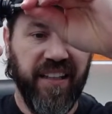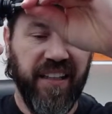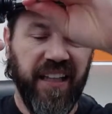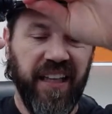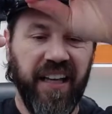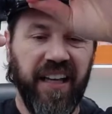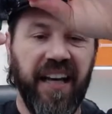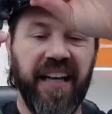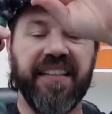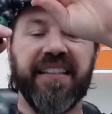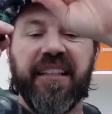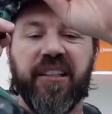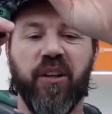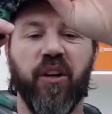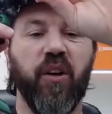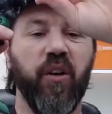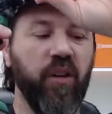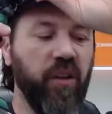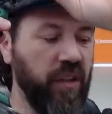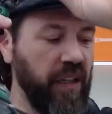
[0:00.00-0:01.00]
Uh, I did a
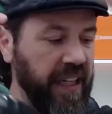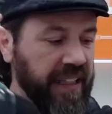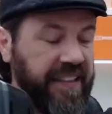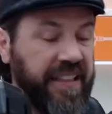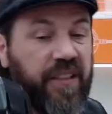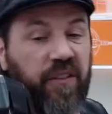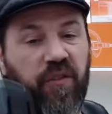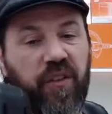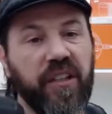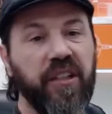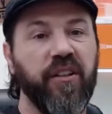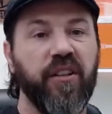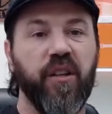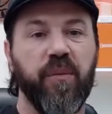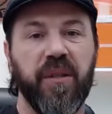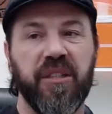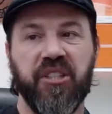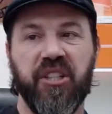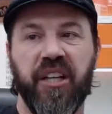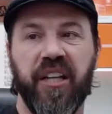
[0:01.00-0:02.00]
whole I did a video on
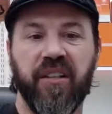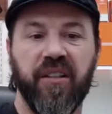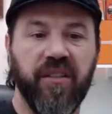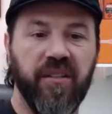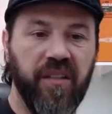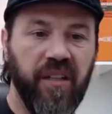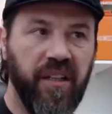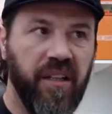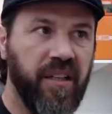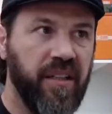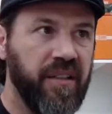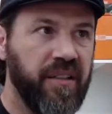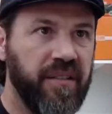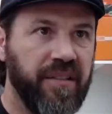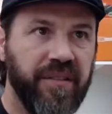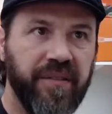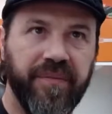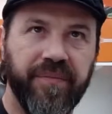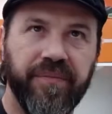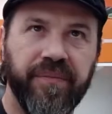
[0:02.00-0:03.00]
my channel
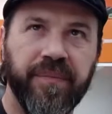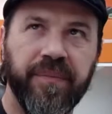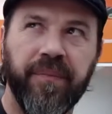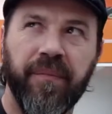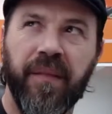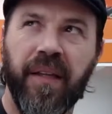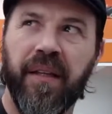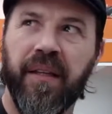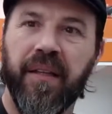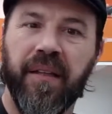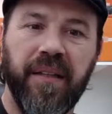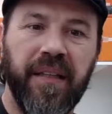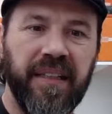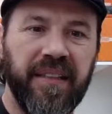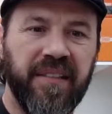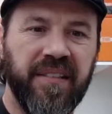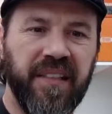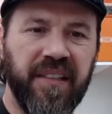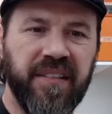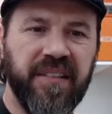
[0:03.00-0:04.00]
on like
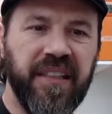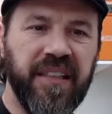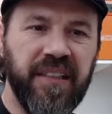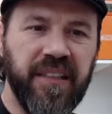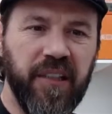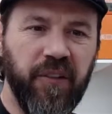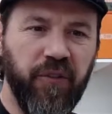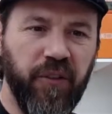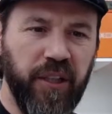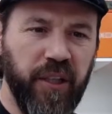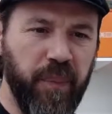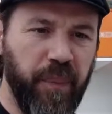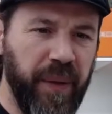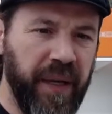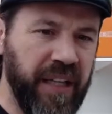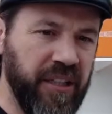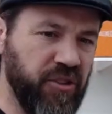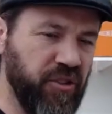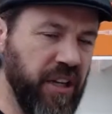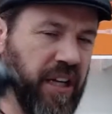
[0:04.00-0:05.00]
16 different
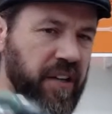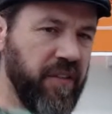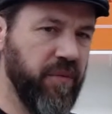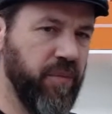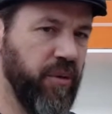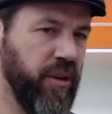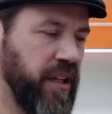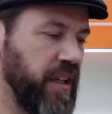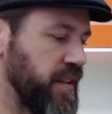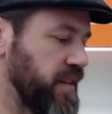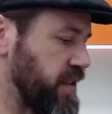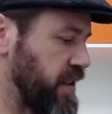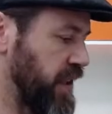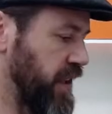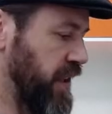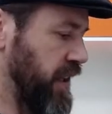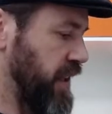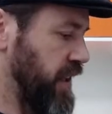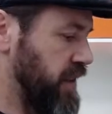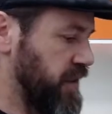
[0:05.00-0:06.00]
impact drive brands
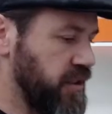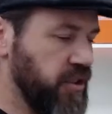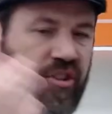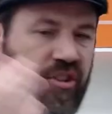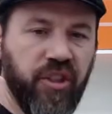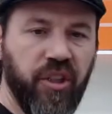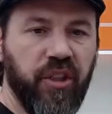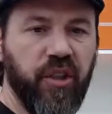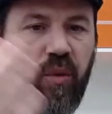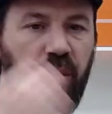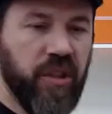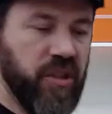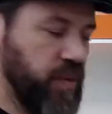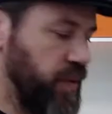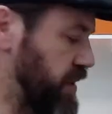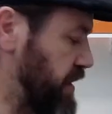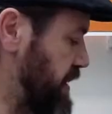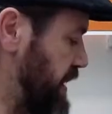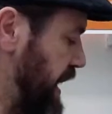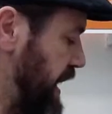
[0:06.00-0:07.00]
to show you which
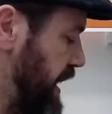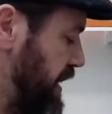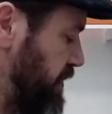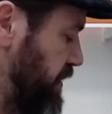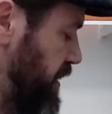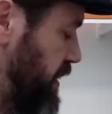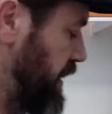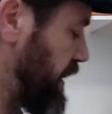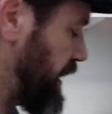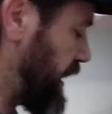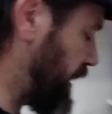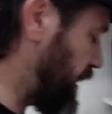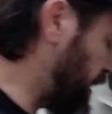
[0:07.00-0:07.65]
ones have connect